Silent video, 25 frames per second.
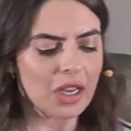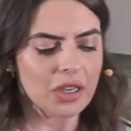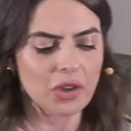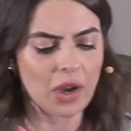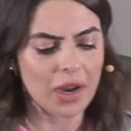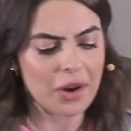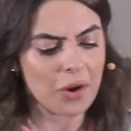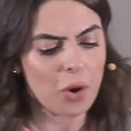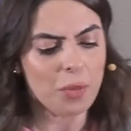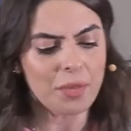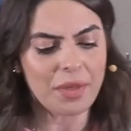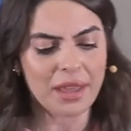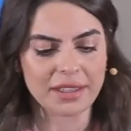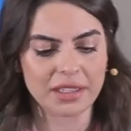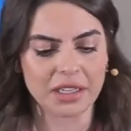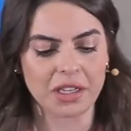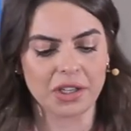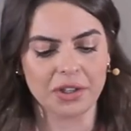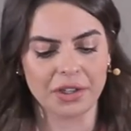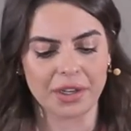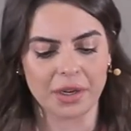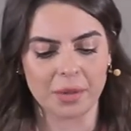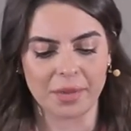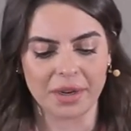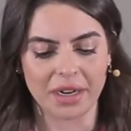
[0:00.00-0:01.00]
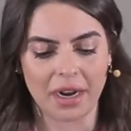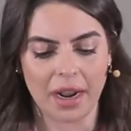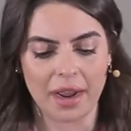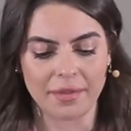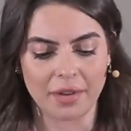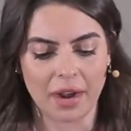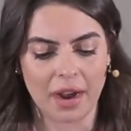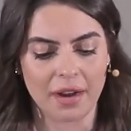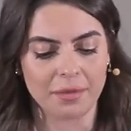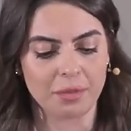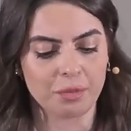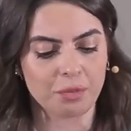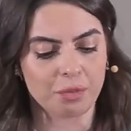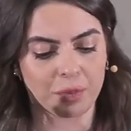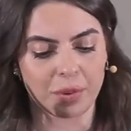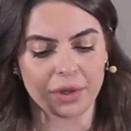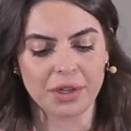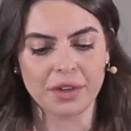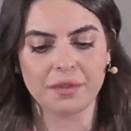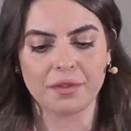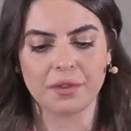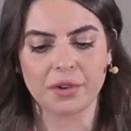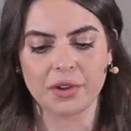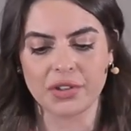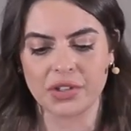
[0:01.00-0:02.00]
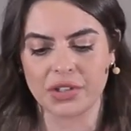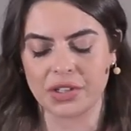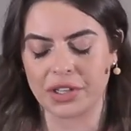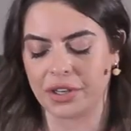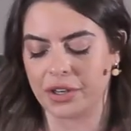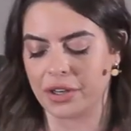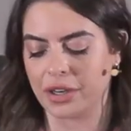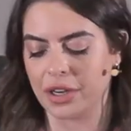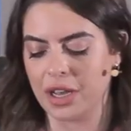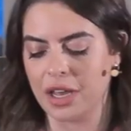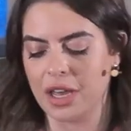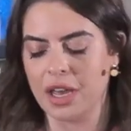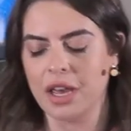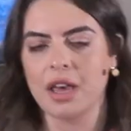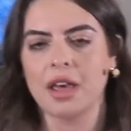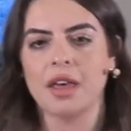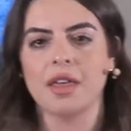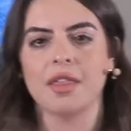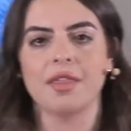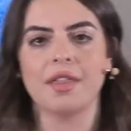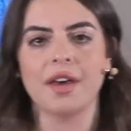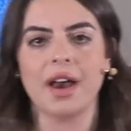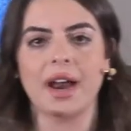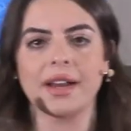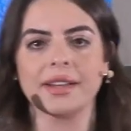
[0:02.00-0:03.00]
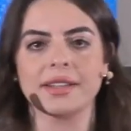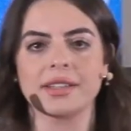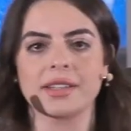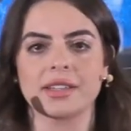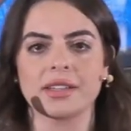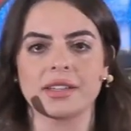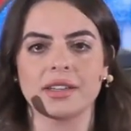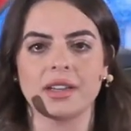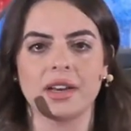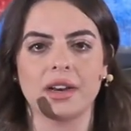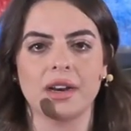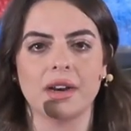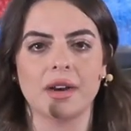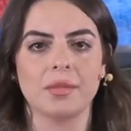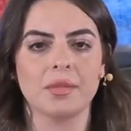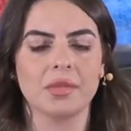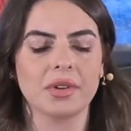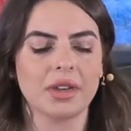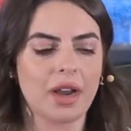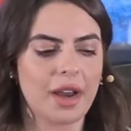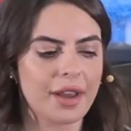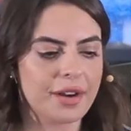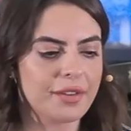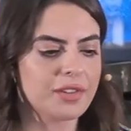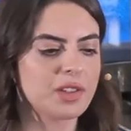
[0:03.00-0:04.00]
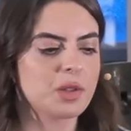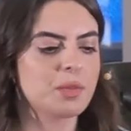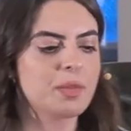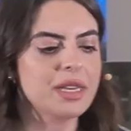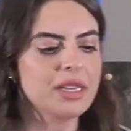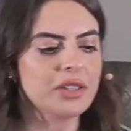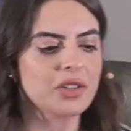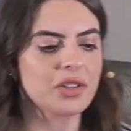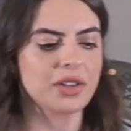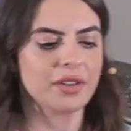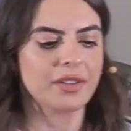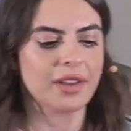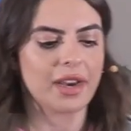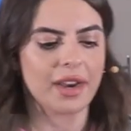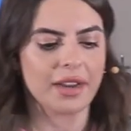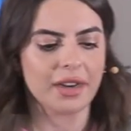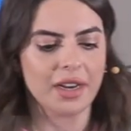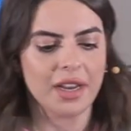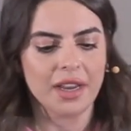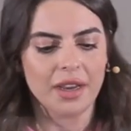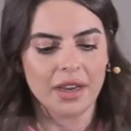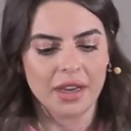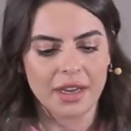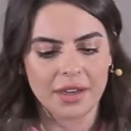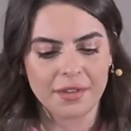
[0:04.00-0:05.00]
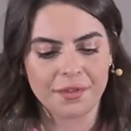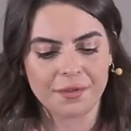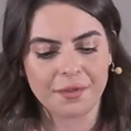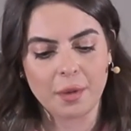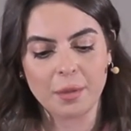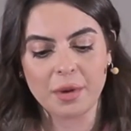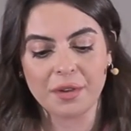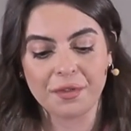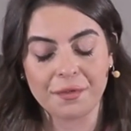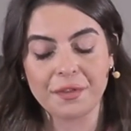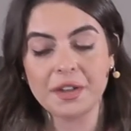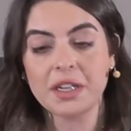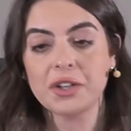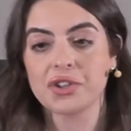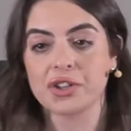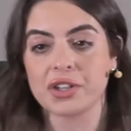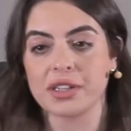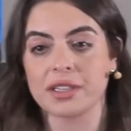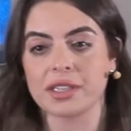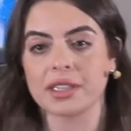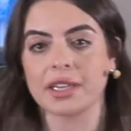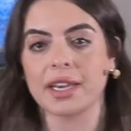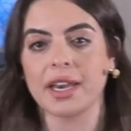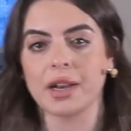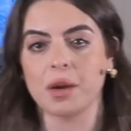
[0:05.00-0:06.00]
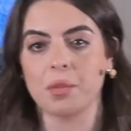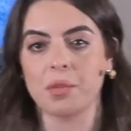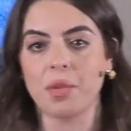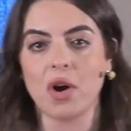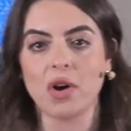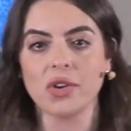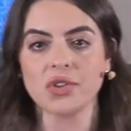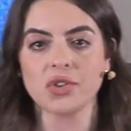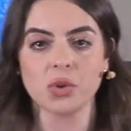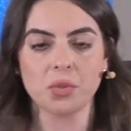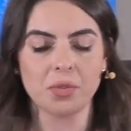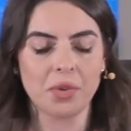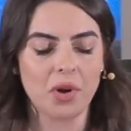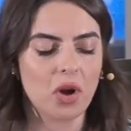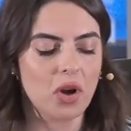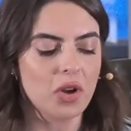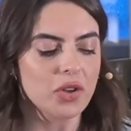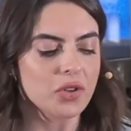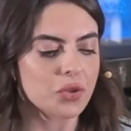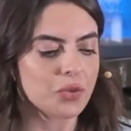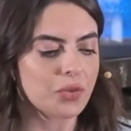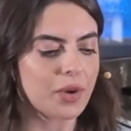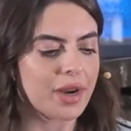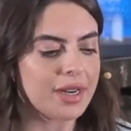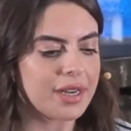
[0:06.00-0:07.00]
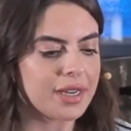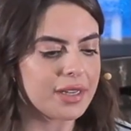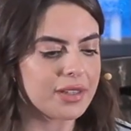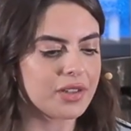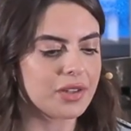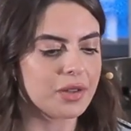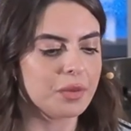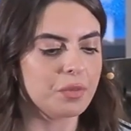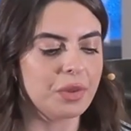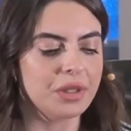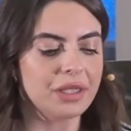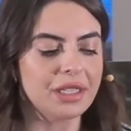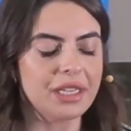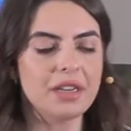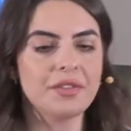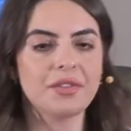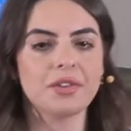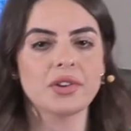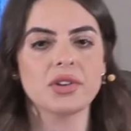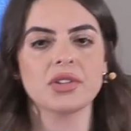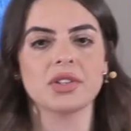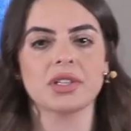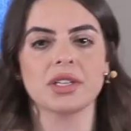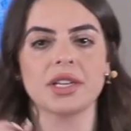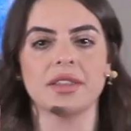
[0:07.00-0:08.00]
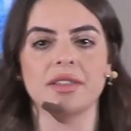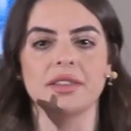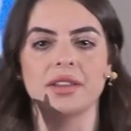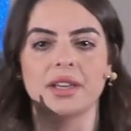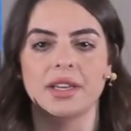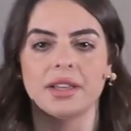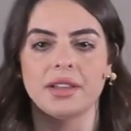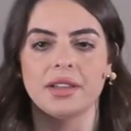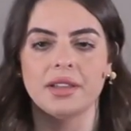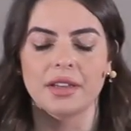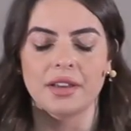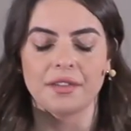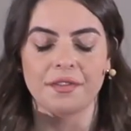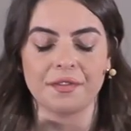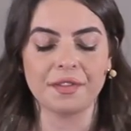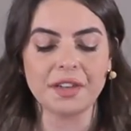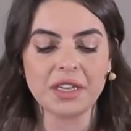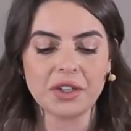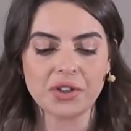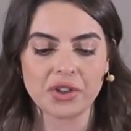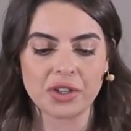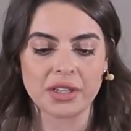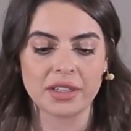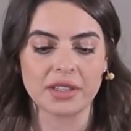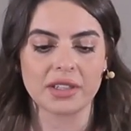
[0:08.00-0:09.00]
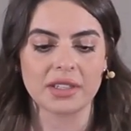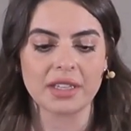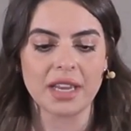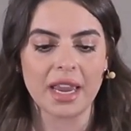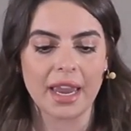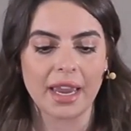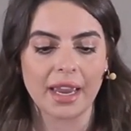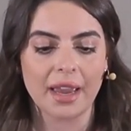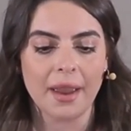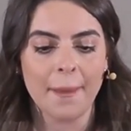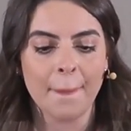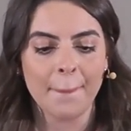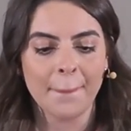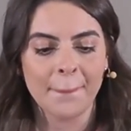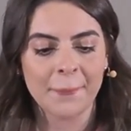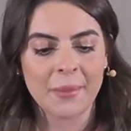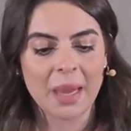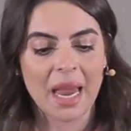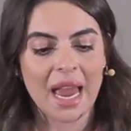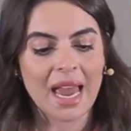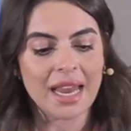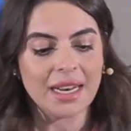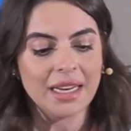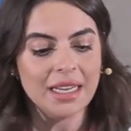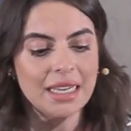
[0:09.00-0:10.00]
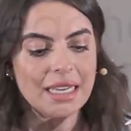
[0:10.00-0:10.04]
I hope that's clear, but I've, I've put a verse here that um, kind of speaks to that from Ephesians. Again, Apostle Paul is writing to believers in, in Ephesians saying, And